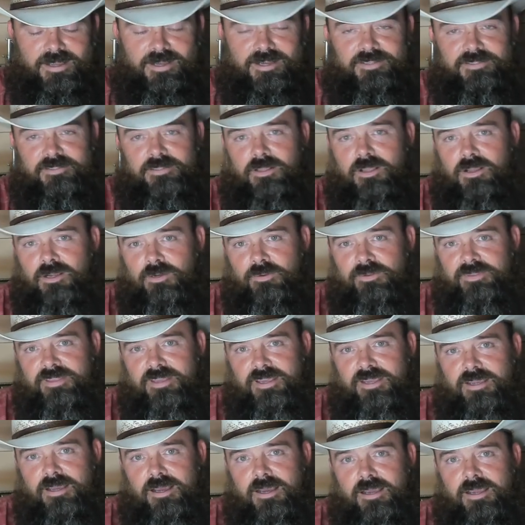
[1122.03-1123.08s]
because along with
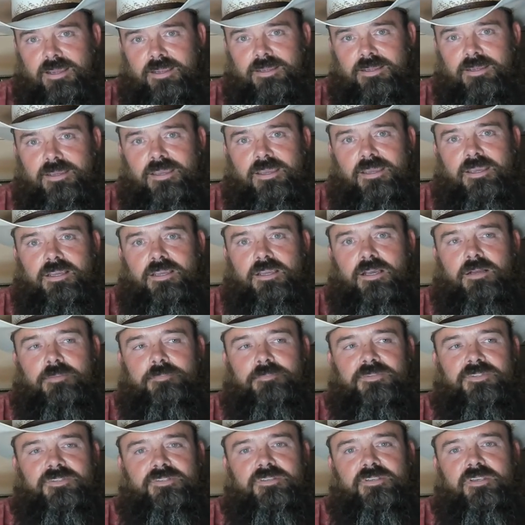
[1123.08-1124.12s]
AI,
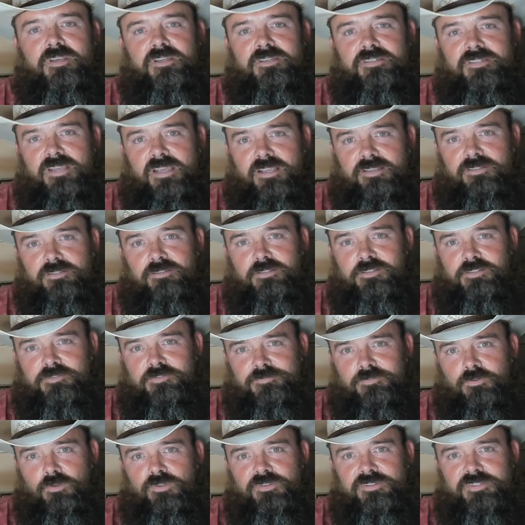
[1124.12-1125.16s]
comes Tesla's
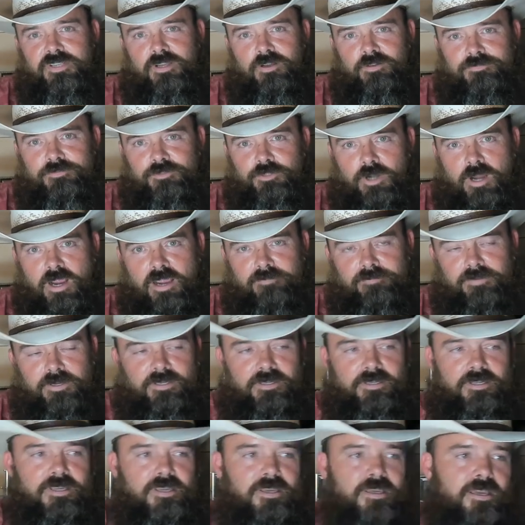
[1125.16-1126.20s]
full self driving.